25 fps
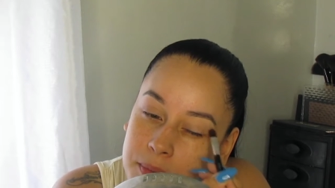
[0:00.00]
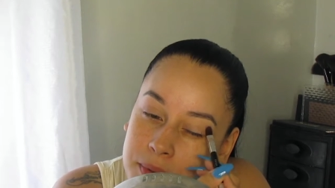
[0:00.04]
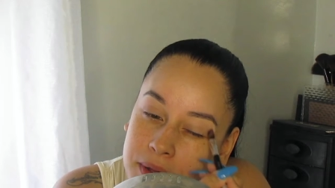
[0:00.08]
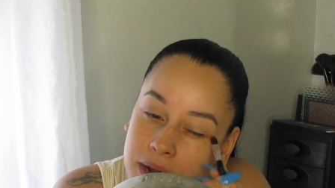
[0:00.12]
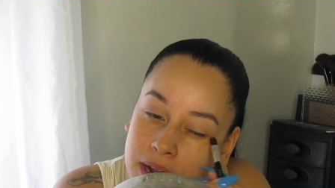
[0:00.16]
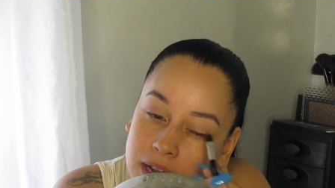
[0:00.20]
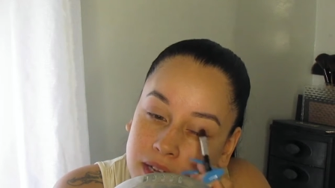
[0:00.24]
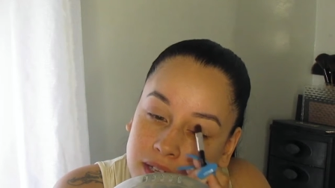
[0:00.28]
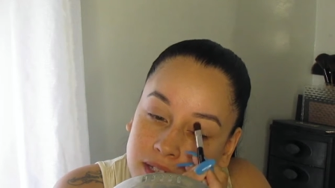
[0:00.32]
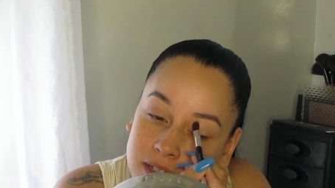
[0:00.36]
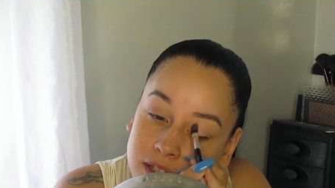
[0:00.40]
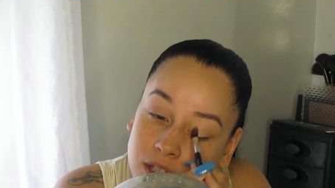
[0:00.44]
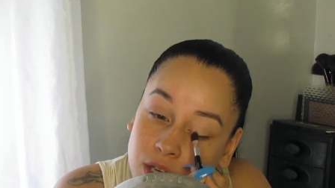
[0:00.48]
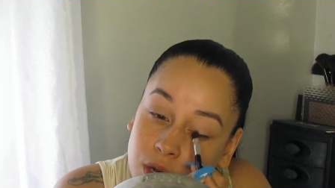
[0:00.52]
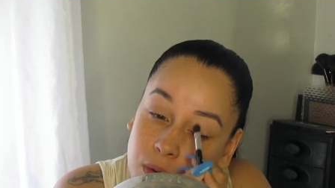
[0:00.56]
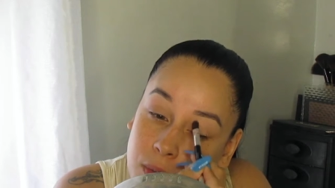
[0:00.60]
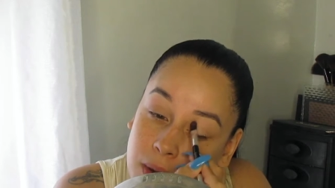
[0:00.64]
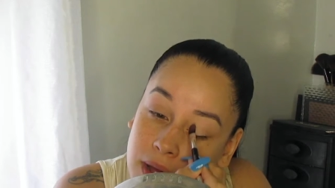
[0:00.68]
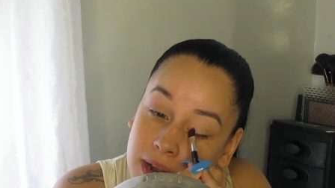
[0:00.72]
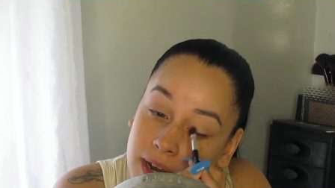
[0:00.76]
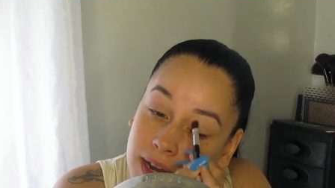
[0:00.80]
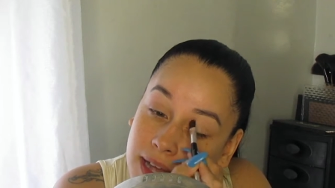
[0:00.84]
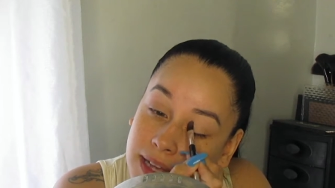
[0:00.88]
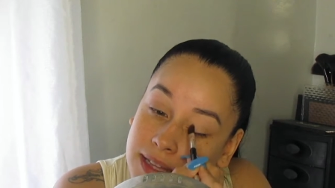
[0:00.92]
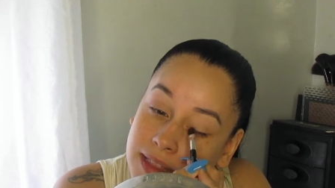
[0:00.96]
but I still
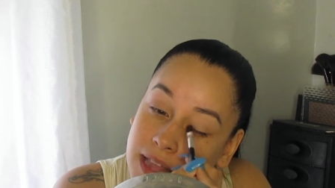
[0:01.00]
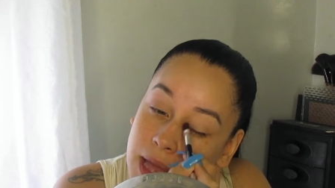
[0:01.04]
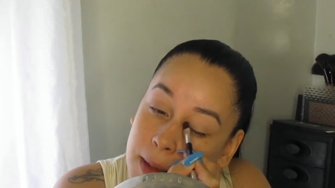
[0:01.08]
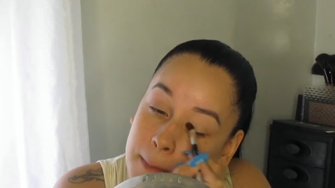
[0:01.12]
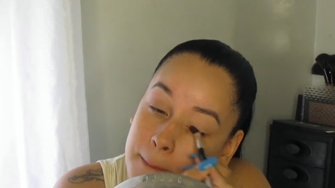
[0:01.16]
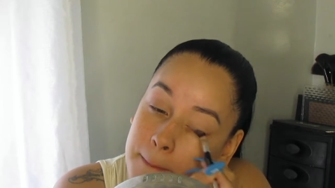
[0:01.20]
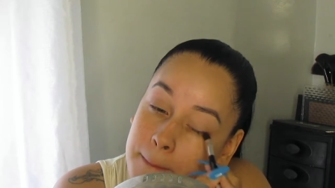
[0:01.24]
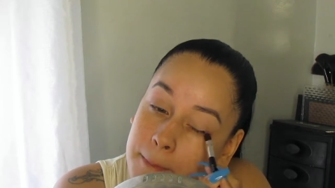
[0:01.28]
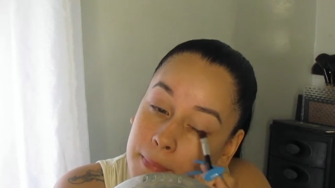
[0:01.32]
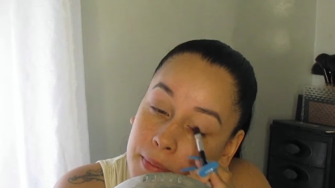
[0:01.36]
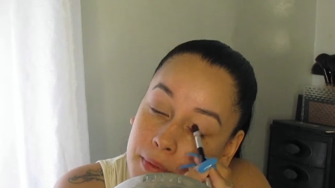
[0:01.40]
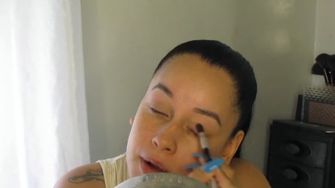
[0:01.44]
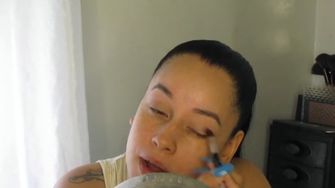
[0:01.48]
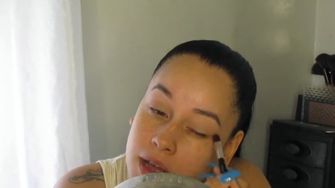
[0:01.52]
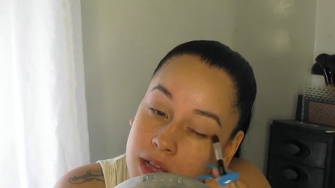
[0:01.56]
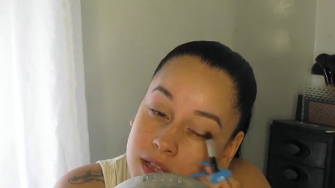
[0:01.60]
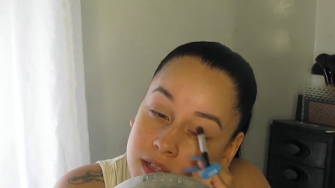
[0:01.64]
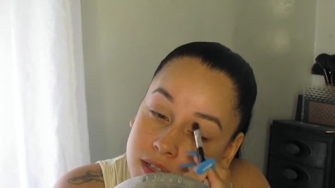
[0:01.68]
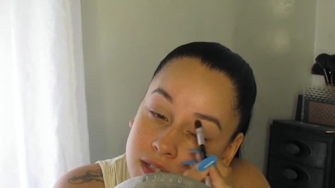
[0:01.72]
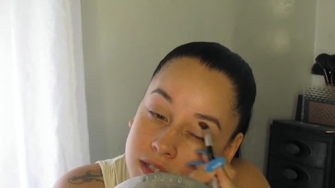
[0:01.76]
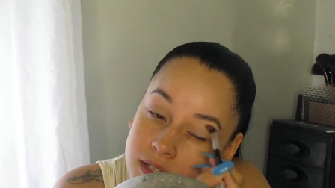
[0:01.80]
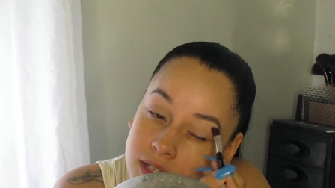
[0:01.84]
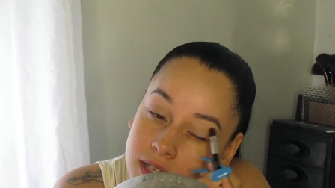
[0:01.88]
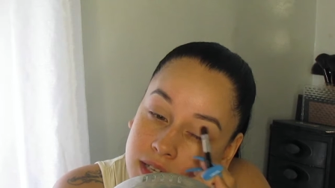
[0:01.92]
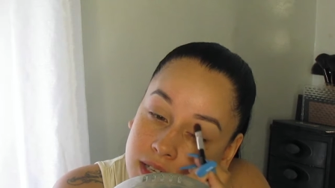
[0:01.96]
want like that
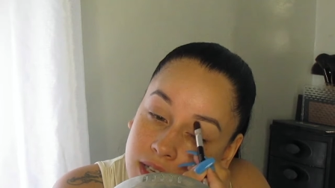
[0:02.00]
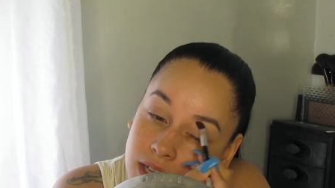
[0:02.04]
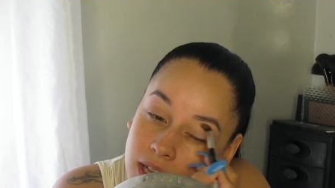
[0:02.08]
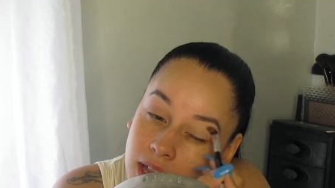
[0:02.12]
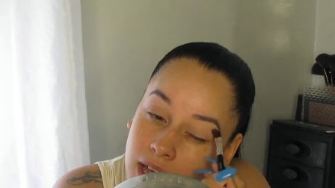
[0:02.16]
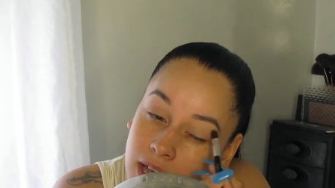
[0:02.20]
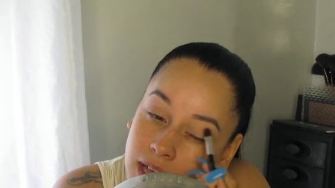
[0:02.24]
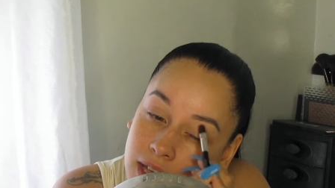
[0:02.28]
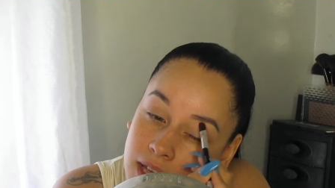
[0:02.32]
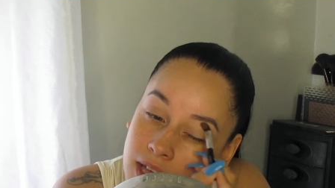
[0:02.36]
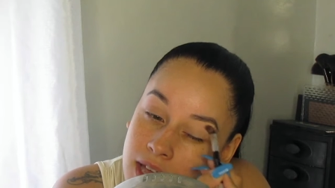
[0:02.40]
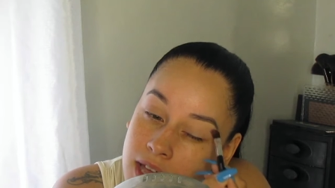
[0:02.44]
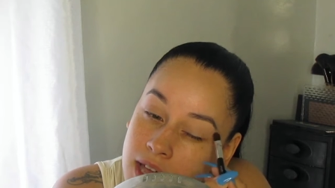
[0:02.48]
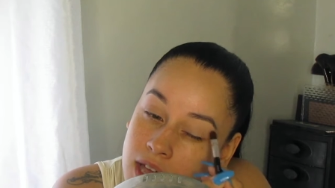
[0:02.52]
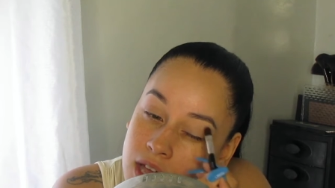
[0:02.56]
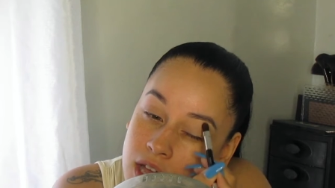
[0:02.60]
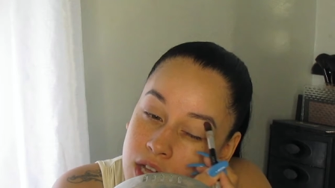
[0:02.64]
bronzy, like